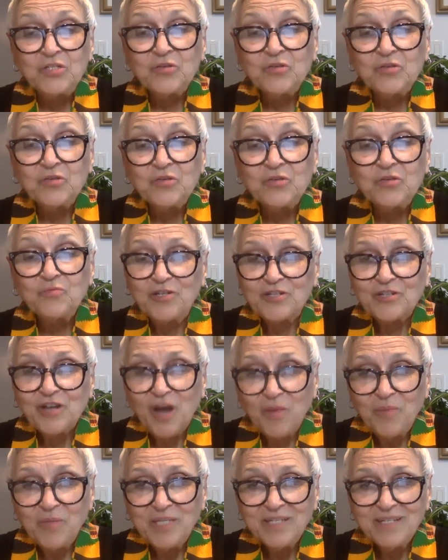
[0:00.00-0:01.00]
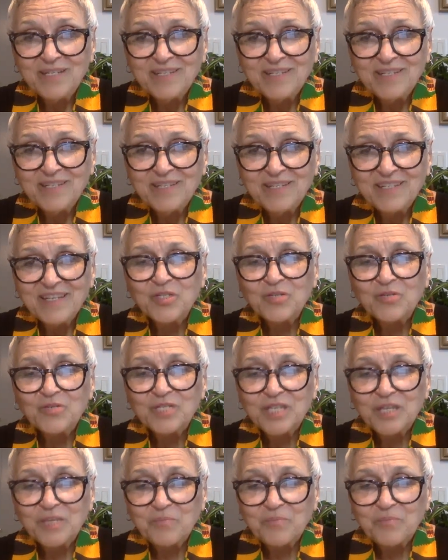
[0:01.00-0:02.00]
to Ronald Cummings,
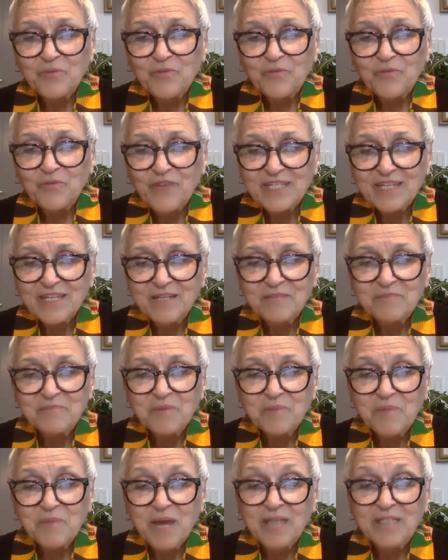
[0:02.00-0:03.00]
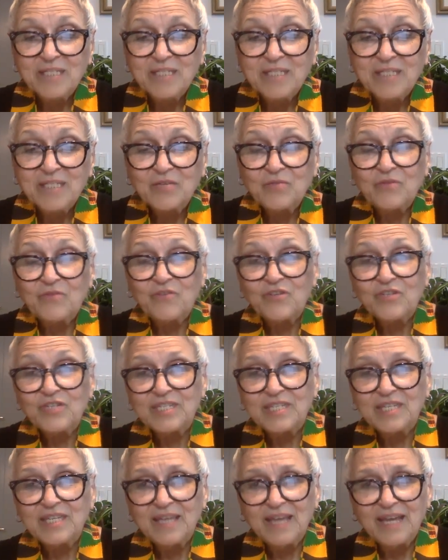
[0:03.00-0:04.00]
associate professor at McMaster
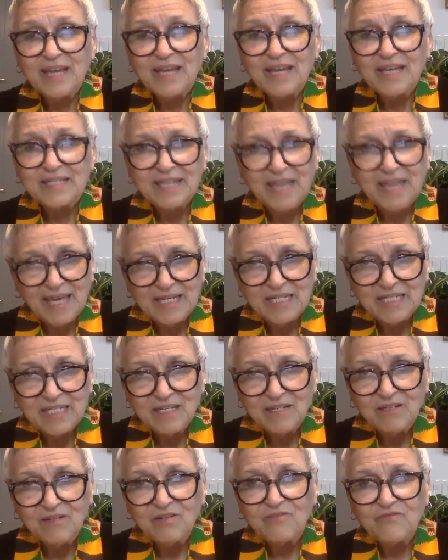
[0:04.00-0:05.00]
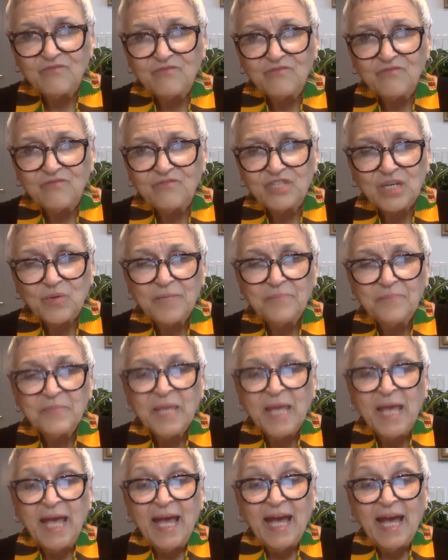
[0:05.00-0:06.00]
University and an editor of JWIL,
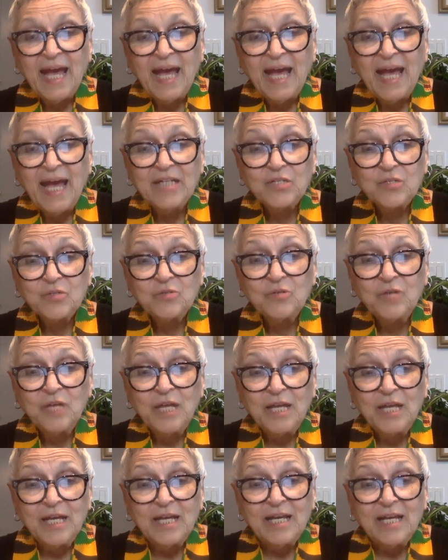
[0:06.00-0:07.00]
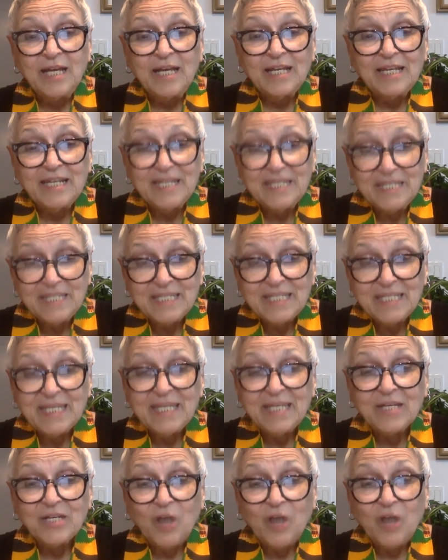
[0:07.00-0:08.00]
and to
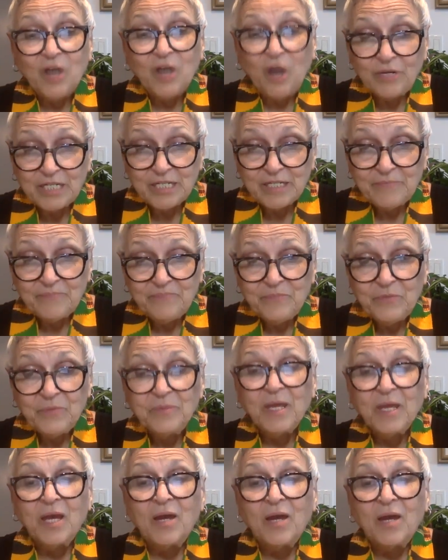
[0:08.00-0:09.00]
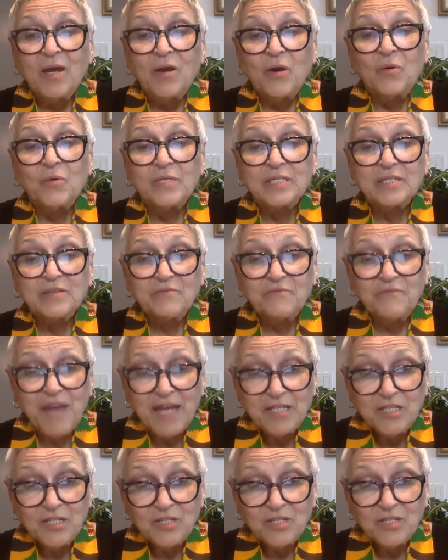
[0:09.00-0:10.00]
Lindsay Corridon, who is a
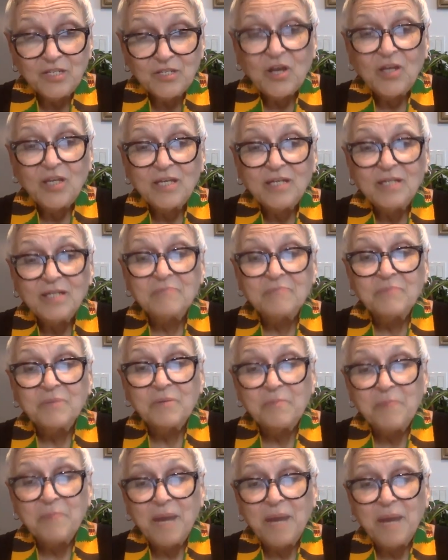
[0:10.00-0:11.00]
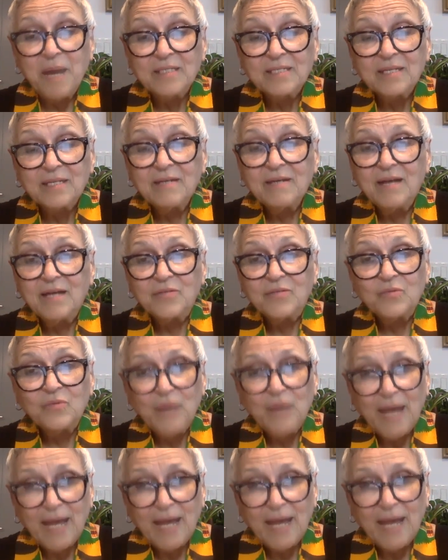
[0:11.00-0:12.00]
Vanier scholar at McMaster and
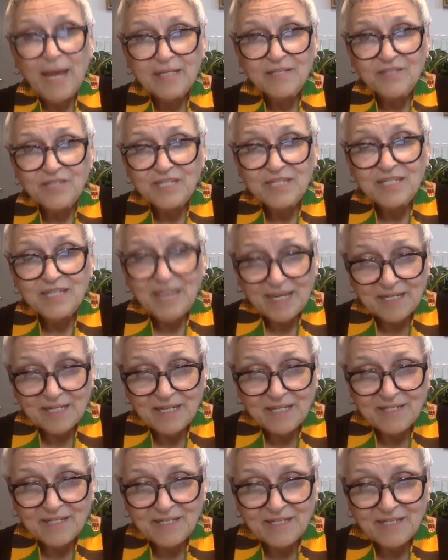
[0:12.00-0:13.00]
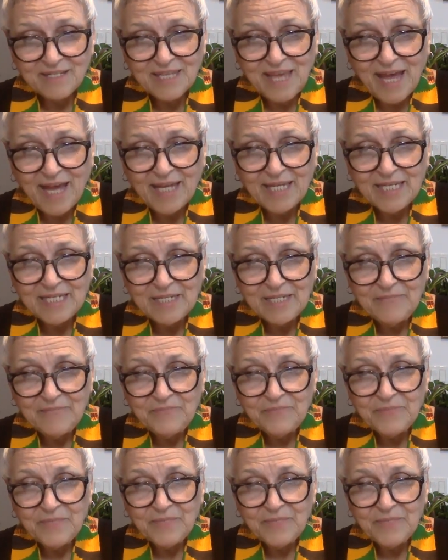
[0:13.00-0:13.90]
who handled the technical side.